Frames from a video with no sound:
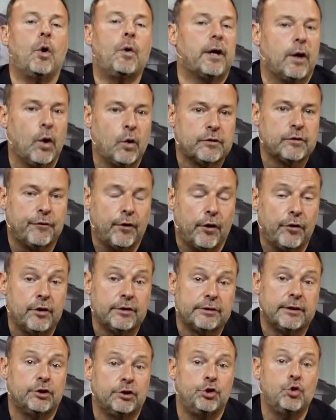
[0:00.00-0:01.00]
It goes further
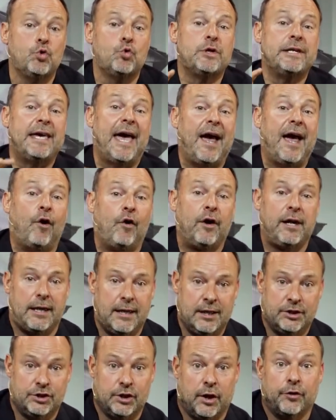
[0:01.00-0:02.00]
and says, you carry
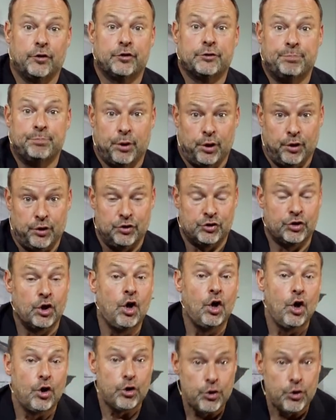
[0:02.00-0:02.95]
each other's burdens.